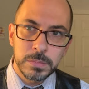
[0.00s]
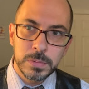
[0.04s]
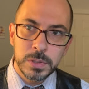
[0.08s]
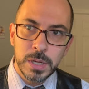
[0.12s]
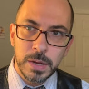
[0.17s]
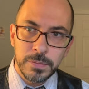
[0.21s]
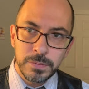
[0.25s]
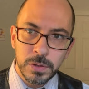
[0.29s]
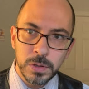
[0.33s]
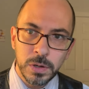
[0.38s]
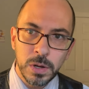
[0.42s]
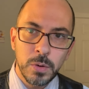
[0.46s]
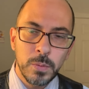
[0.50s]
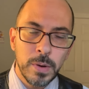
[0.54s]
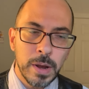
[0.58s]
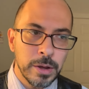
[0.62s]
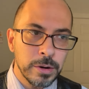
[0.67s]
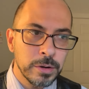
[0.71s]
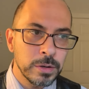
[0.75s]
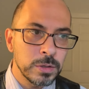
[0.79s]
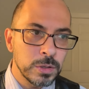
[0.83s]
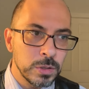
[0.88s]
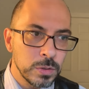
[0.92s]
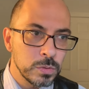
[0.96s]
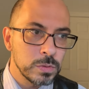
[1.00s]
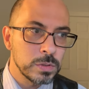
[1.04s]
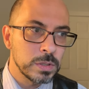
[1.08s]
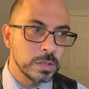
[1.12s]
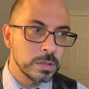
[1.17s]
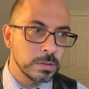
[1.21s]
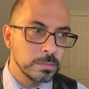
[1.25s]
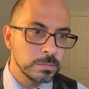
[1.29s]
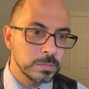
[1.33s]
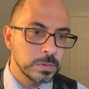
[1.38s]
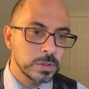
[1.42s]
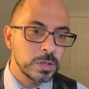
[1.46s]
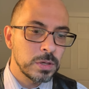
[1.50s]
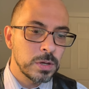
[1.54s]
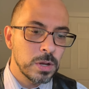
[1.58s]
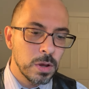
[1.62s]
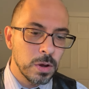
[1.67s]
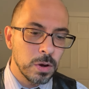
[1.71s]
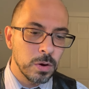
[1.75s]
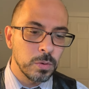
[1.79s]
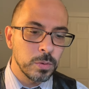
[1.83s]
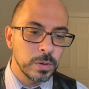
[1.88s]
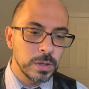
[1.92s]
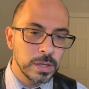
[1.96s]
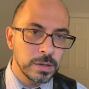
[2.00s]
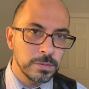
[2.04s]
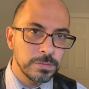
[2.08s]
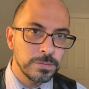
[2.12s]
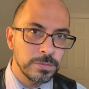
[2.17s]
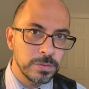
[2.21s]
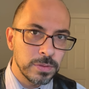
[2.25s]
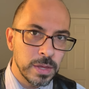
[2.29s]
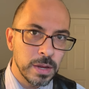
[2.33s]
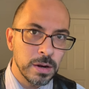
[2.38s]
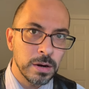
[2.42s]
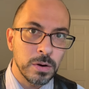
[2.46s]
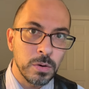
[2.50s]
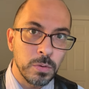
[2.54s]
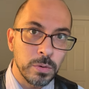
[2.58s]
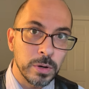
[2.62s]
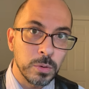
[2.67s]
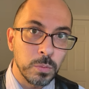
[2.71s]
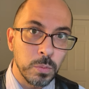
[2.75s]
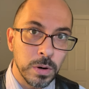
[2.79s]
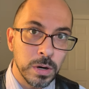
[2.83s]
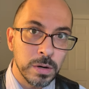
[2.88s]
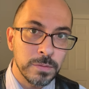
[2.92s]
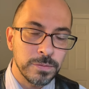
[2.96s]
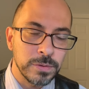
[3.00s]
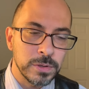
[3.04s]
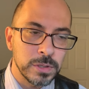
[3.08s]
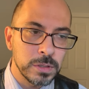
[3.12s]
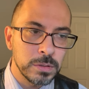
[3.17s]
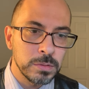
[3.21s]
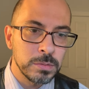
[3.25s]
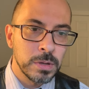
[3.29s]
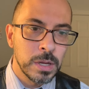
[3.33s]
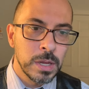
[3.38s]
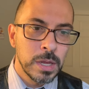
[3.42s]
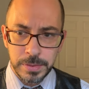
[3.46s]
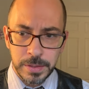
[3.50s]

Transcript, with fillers: You have to go out and use them to know if they're going to work for you.